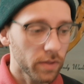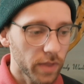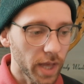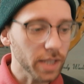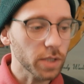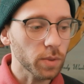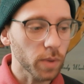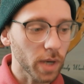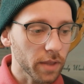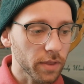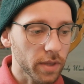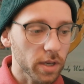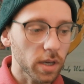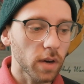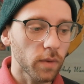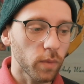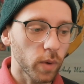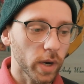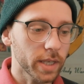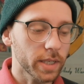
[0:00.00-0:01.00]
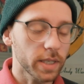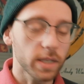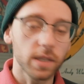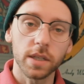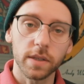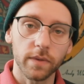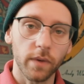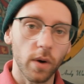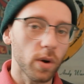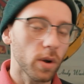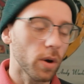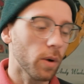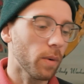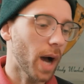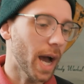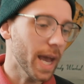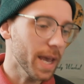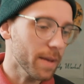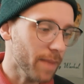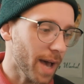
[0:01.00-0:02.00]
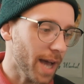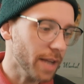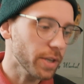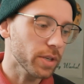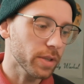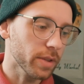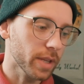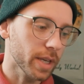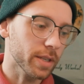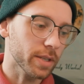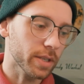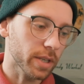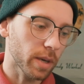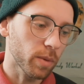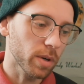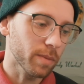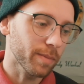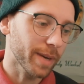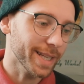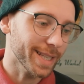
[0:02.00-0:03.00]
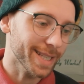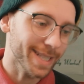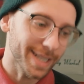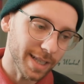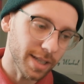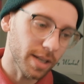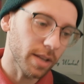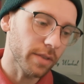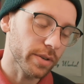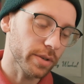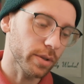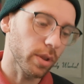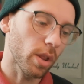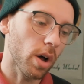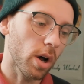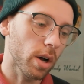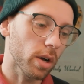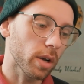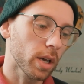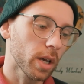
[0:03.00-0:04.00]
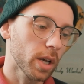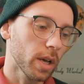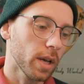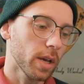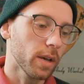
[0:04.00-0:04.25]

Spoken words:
That's what I think of when I see this photo. I imagine that someone might sit on this log,